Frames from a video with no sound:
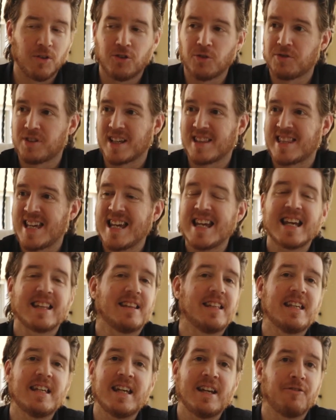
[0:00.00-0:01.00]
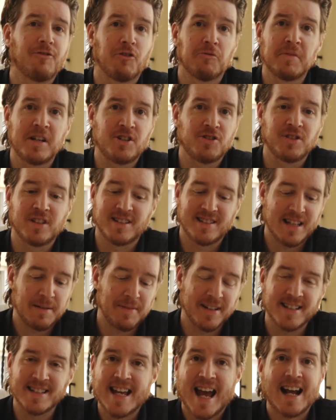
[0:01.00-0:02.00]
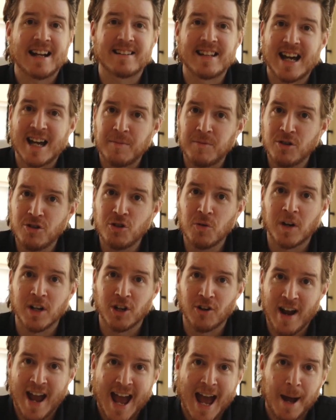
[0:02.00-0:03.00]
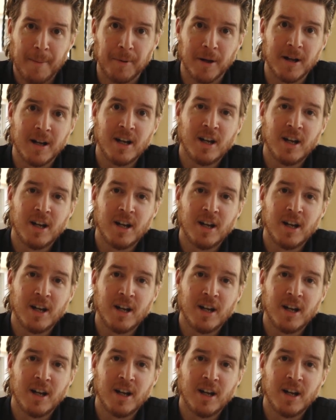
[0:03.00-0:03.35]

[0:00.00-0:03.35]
So it's like they get the information the same exact time you do on your app.